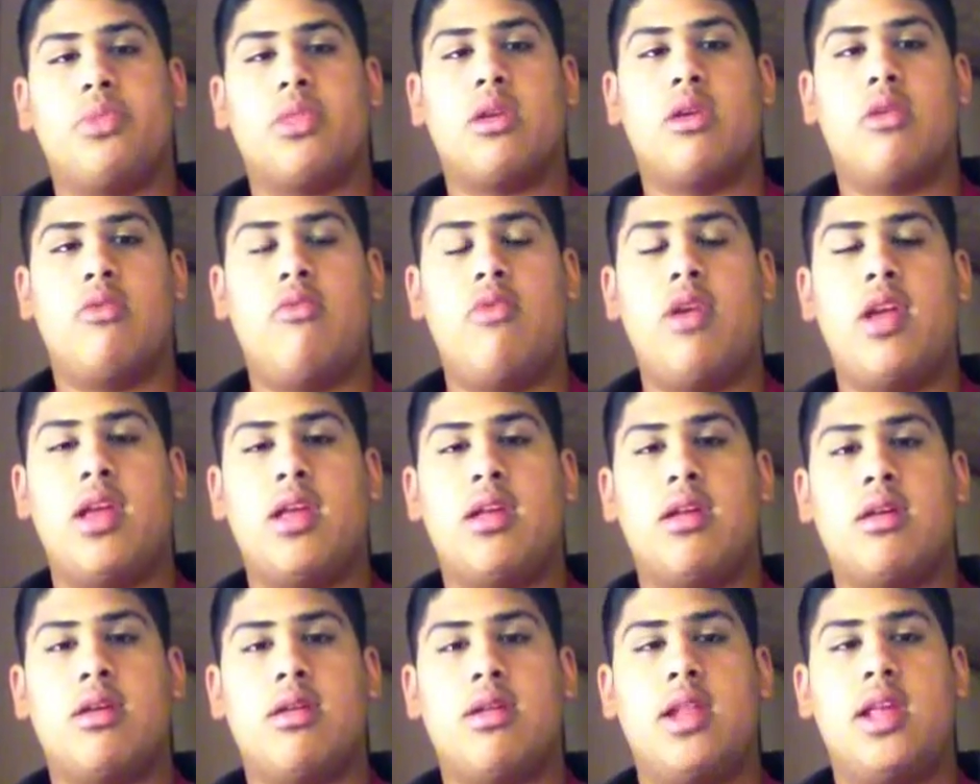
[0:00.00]
a
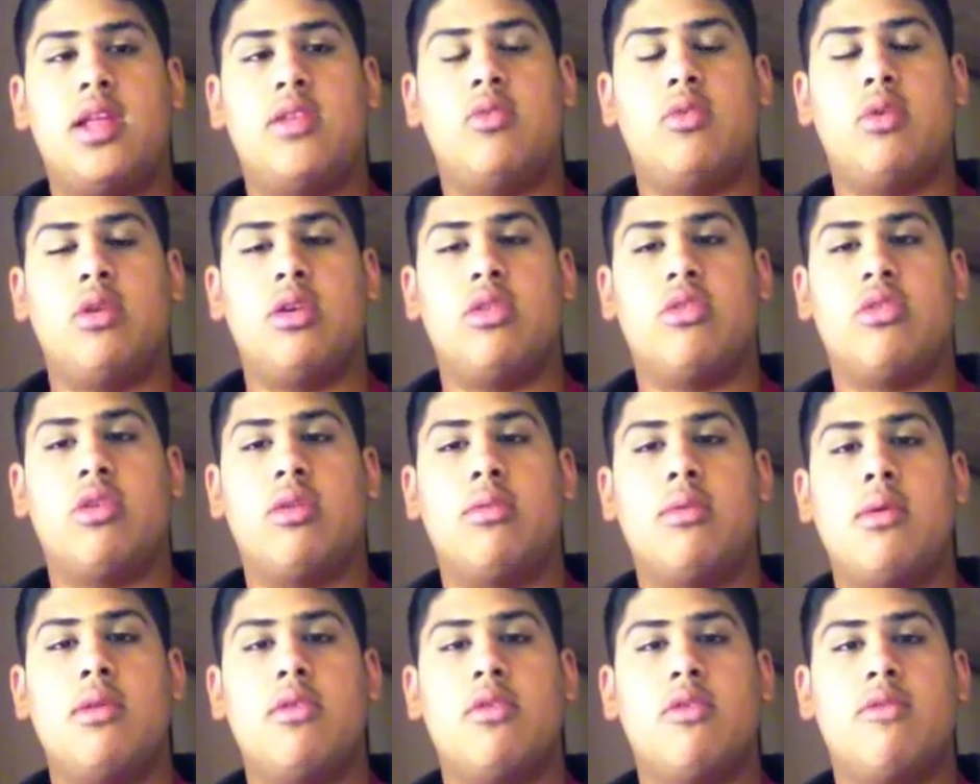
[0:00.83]
ring network, it's going
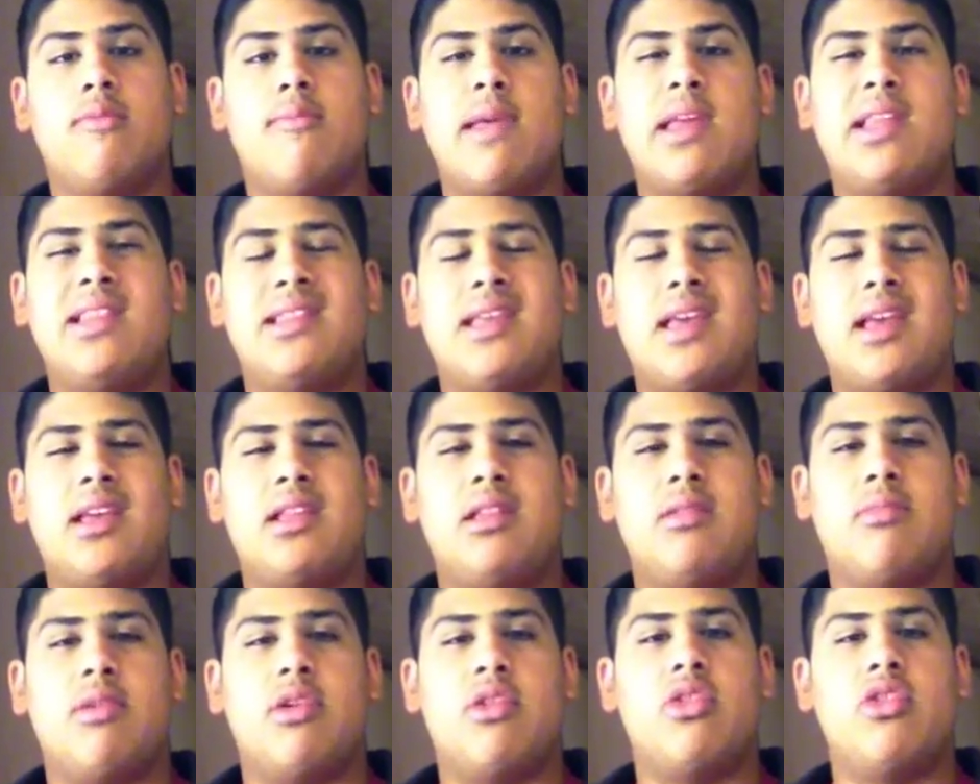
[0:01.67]
to be sort of
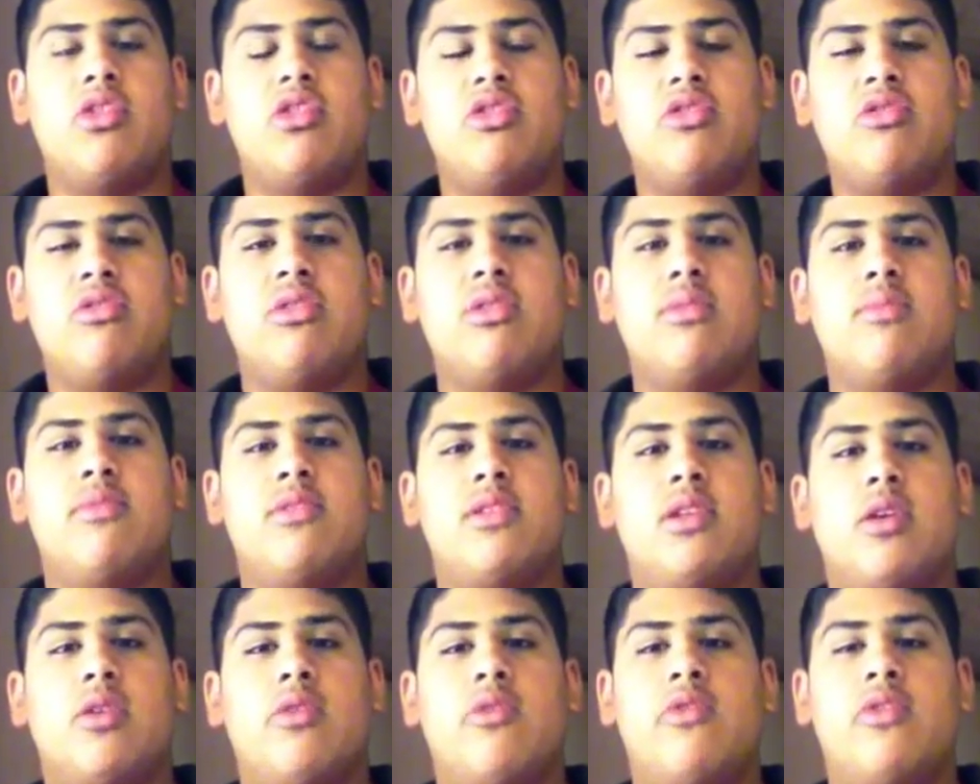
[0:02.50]
maintained by the user
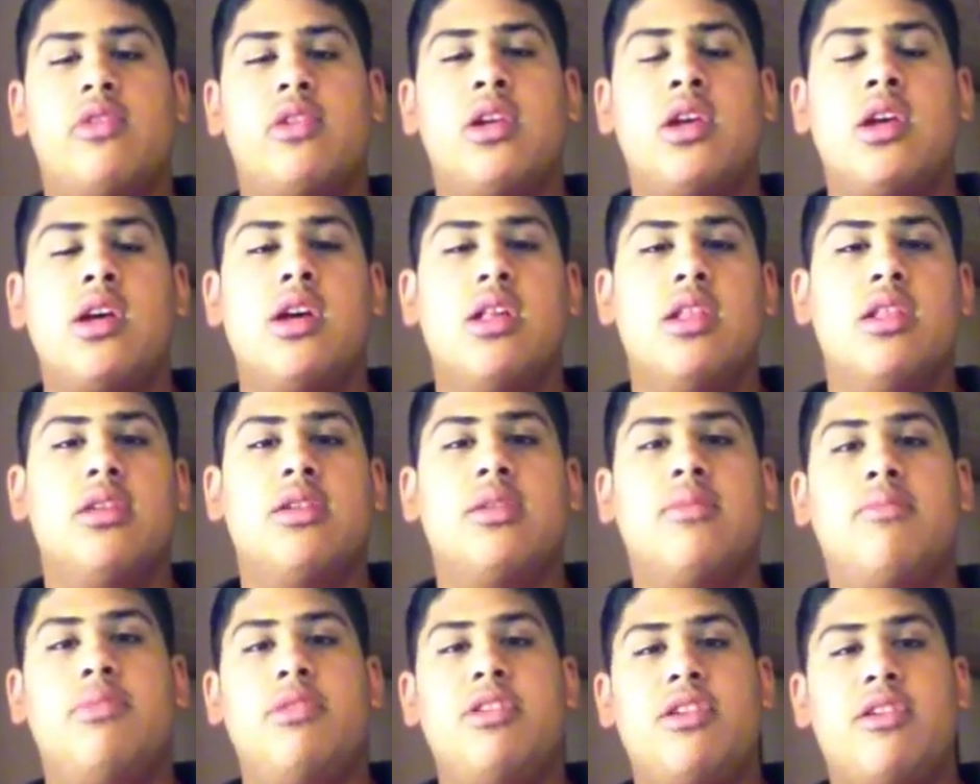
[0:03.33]
themselves, and the
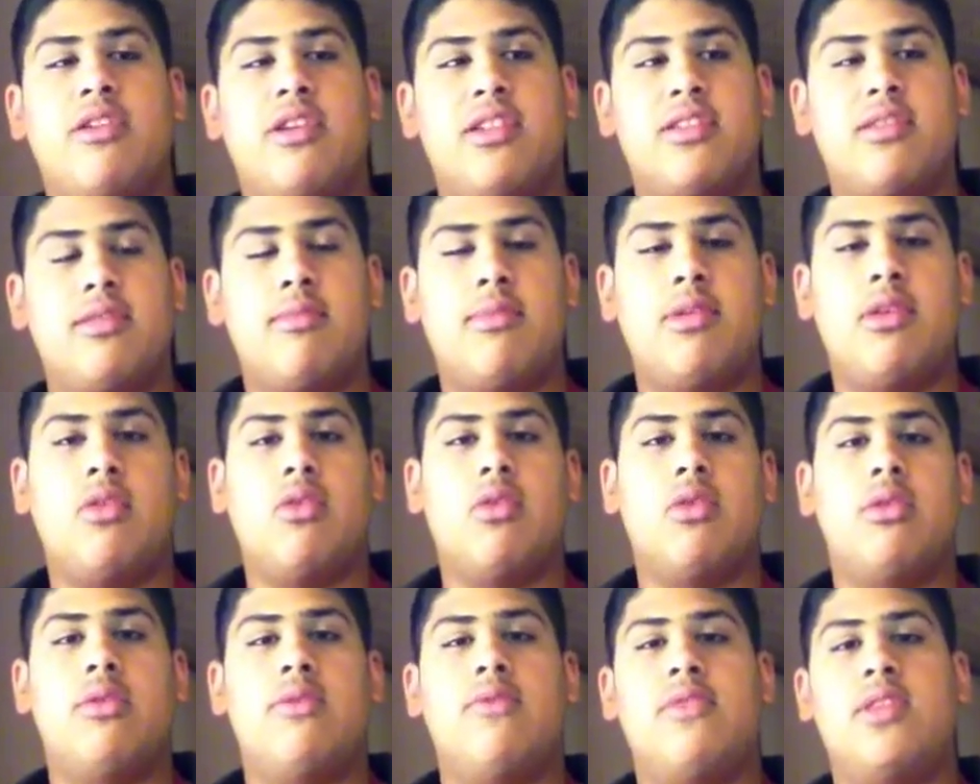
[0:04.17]
computer has to be
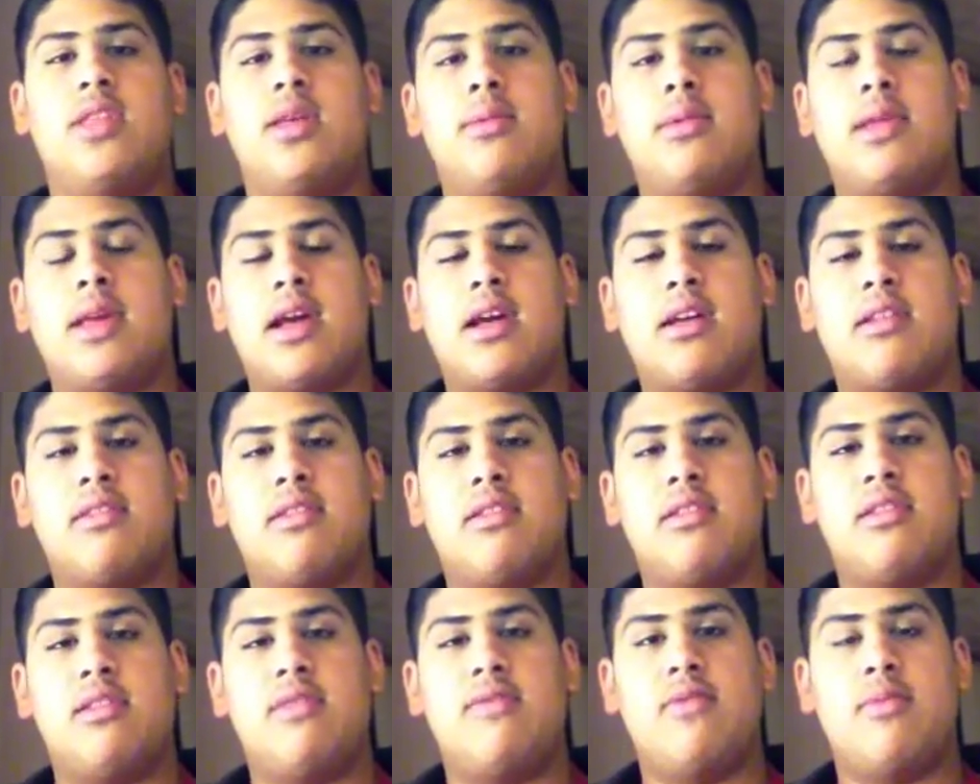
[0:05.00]
on for them to
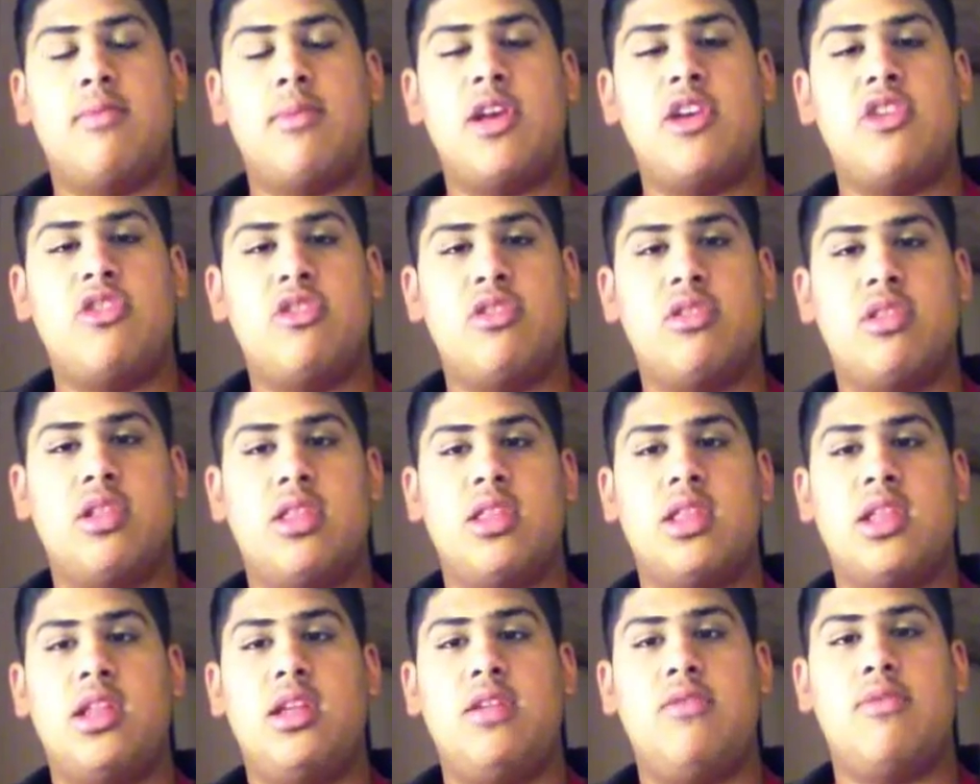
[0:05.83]
access the information that
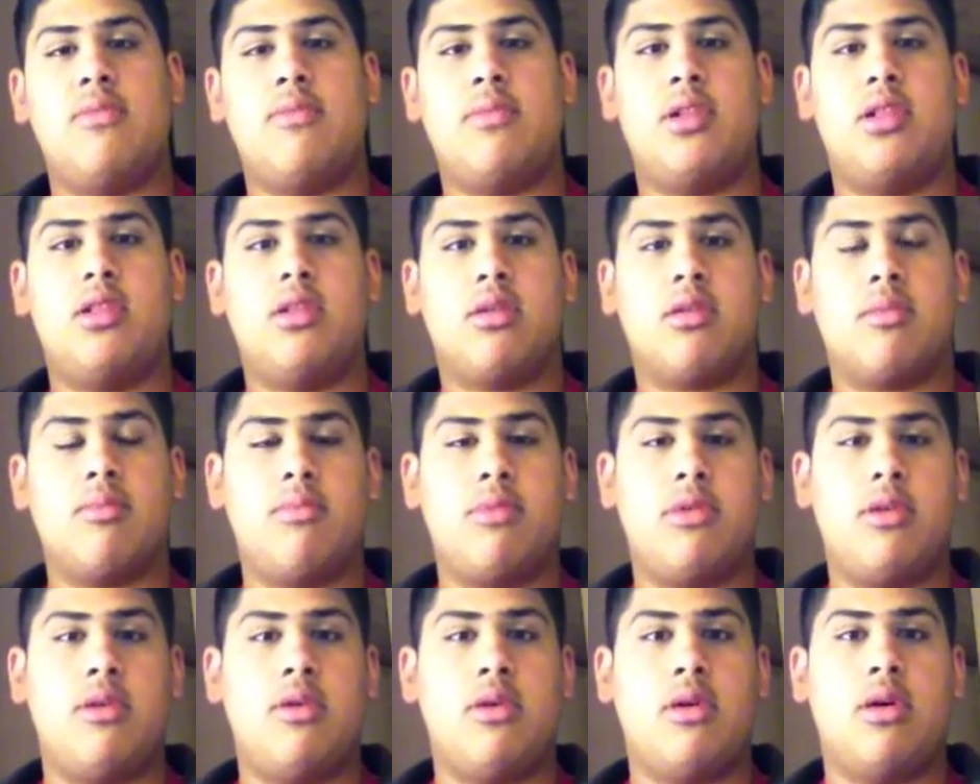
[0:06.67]
they need from another
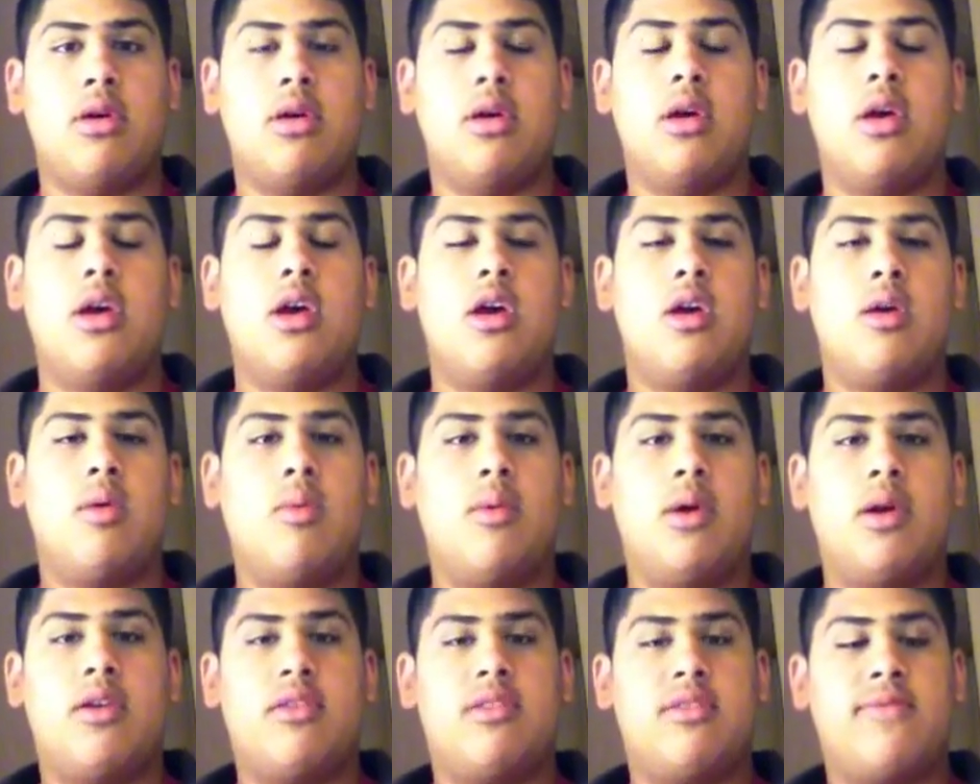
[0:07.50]
computer,
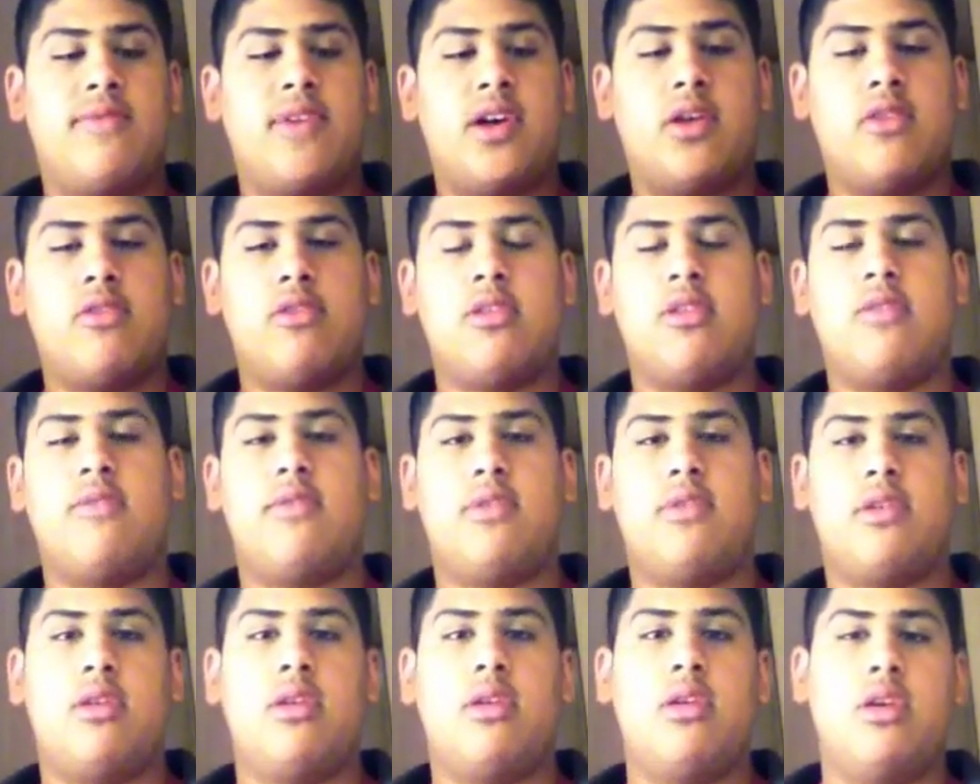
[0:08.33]
whereas a file
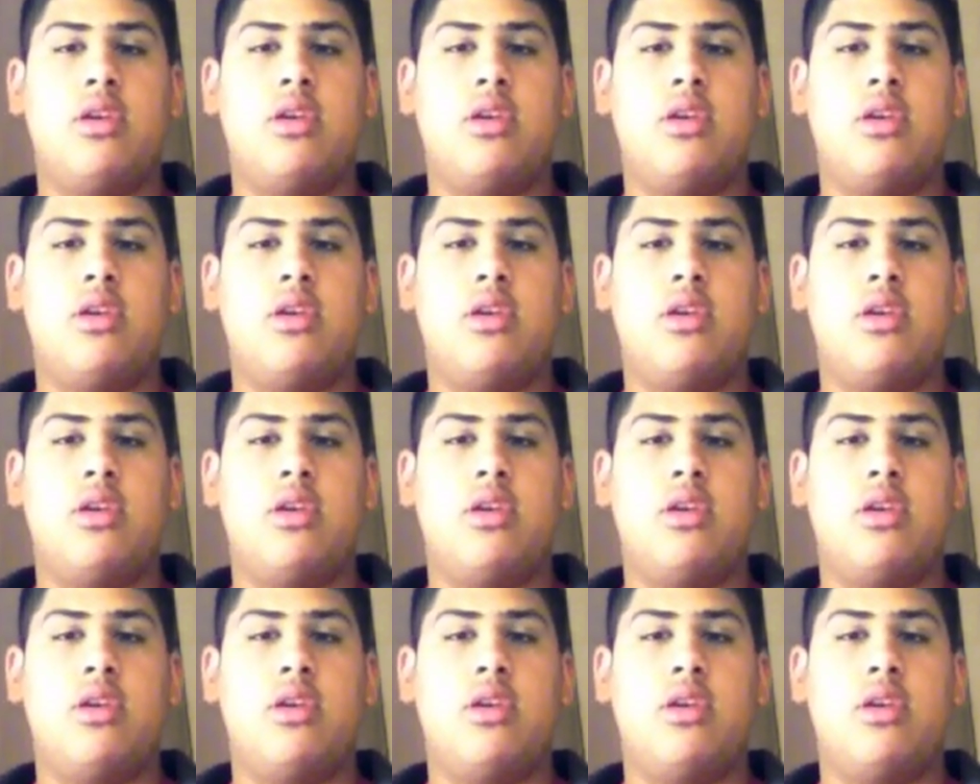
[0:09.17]
server,